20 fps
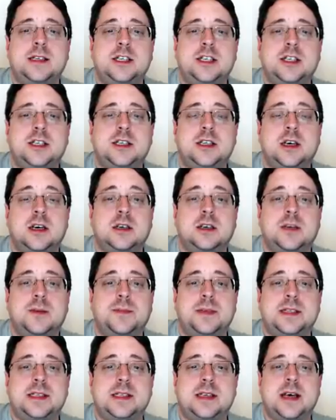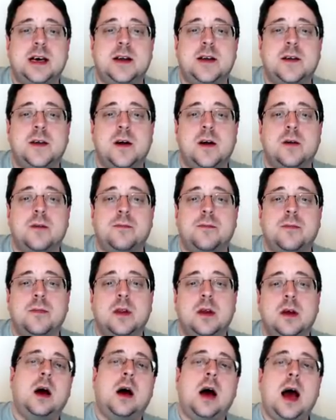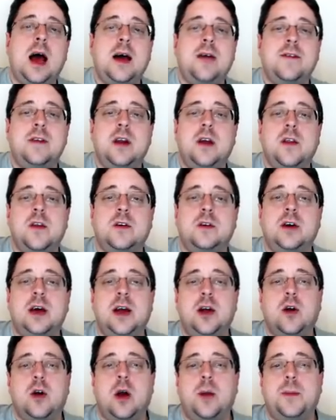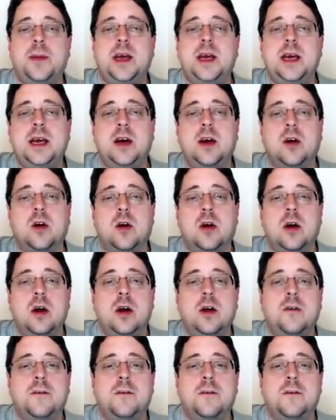is just sucked up inside of there. I have another layer up here